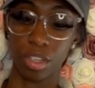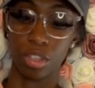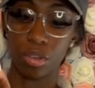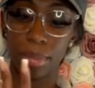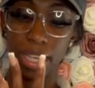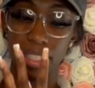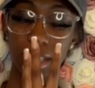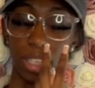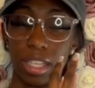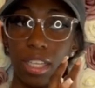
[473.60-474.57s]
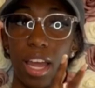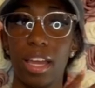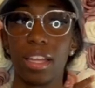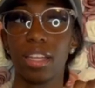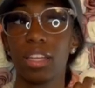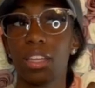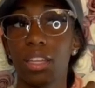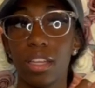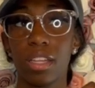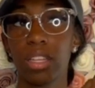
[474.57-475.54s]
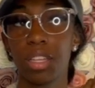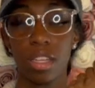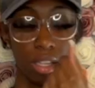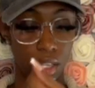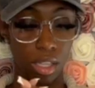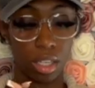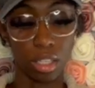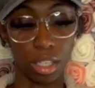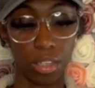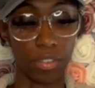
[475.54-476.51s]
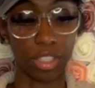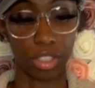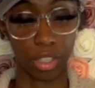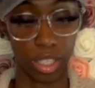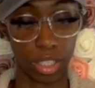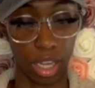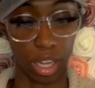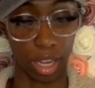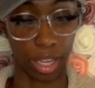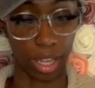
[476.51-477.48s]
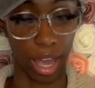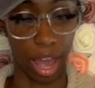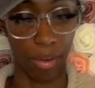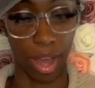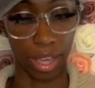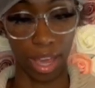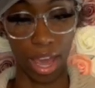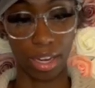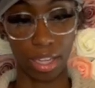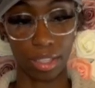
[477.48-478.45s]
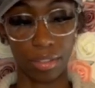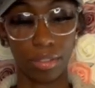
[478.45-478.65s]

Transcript: you basically, like, leave it stretched out like how I got it.